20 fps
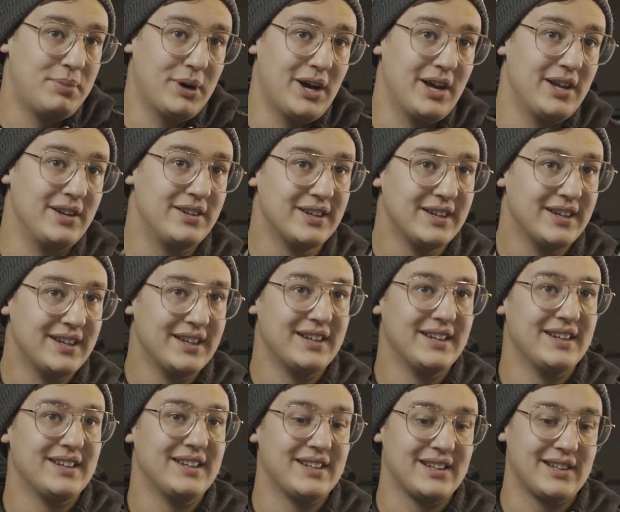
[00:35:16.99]
But
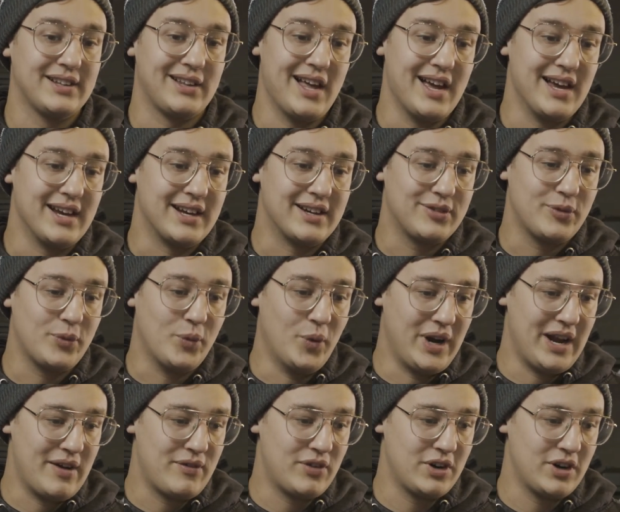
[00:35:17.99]
like
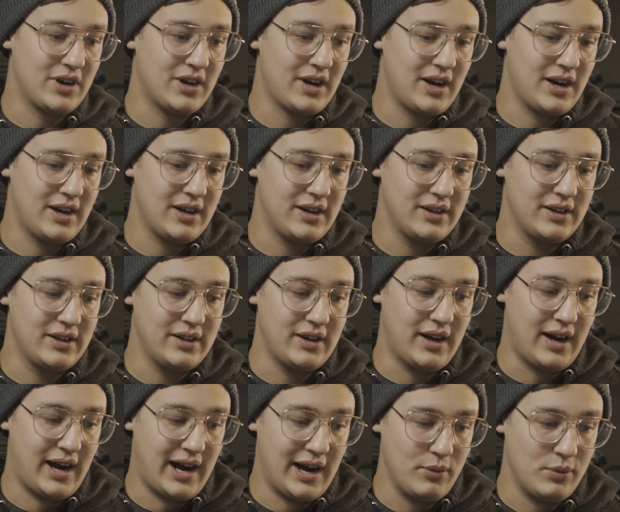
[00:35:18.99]
whenever
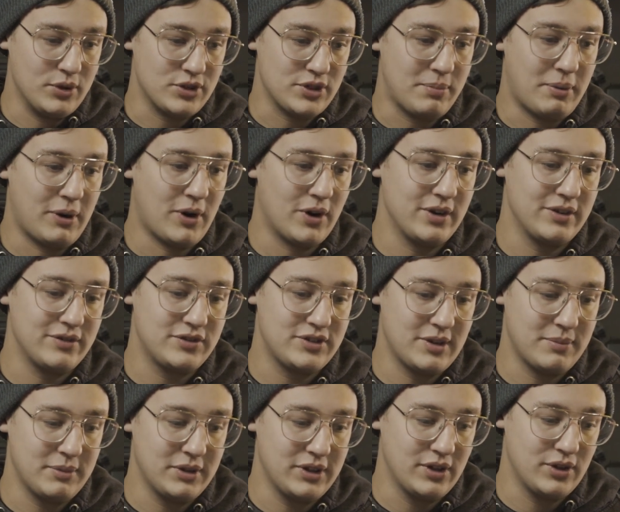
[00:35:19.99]
I was a part of
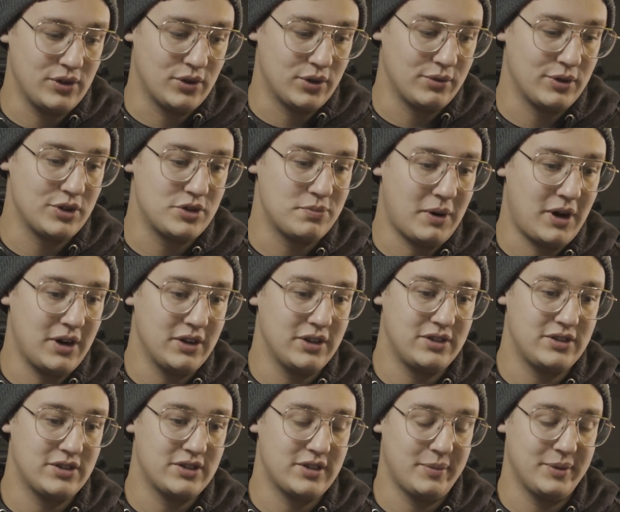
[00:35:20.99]
or
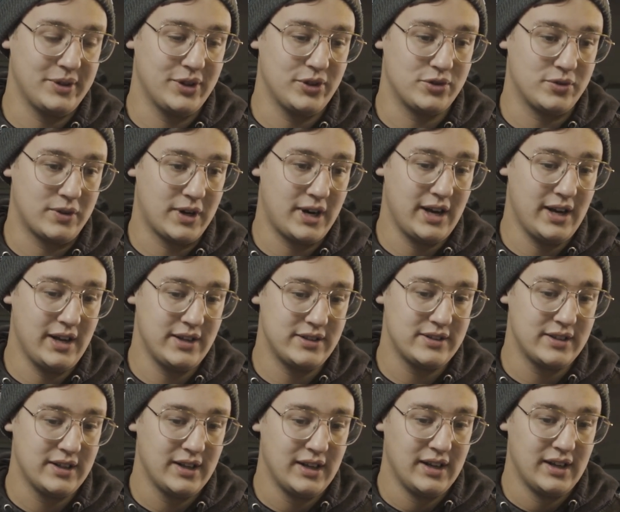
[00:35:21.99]
responded to some of those
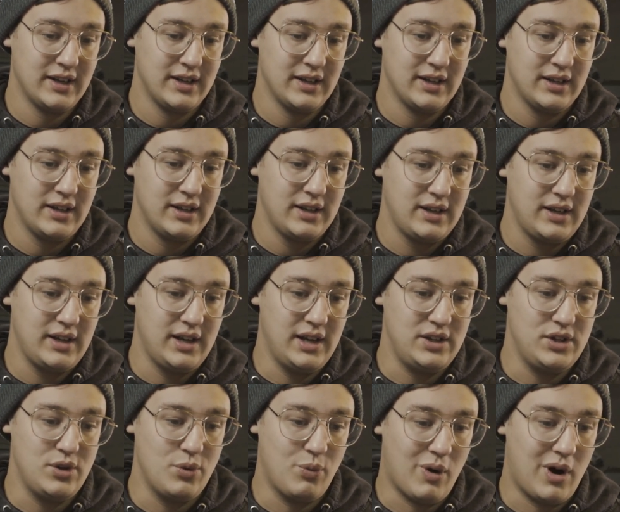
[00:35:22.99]
riots,
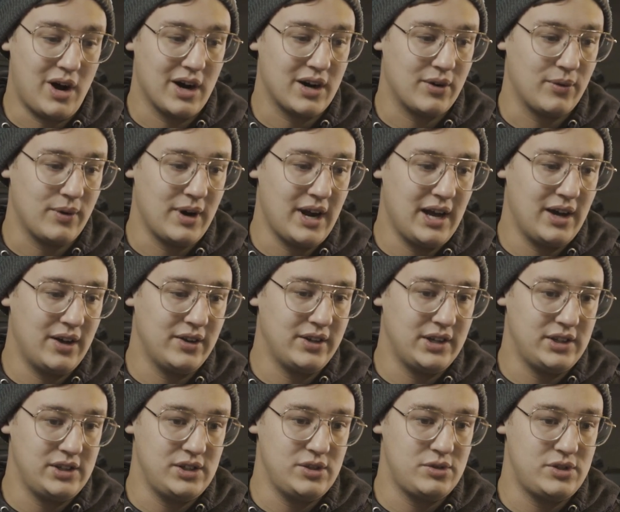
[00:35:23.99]
and you walk around
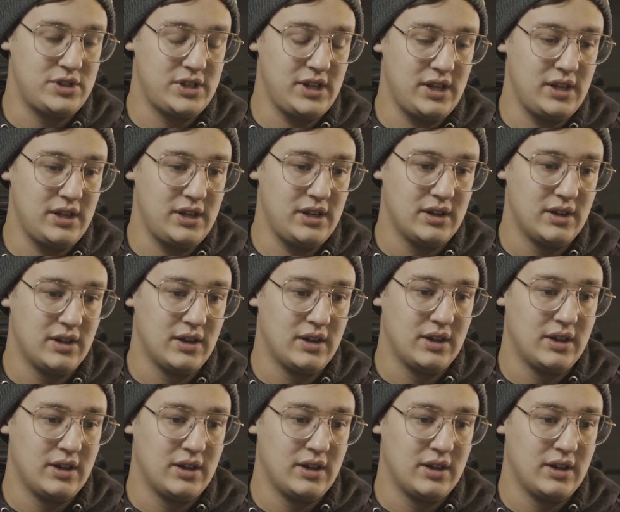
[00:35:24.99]
and you see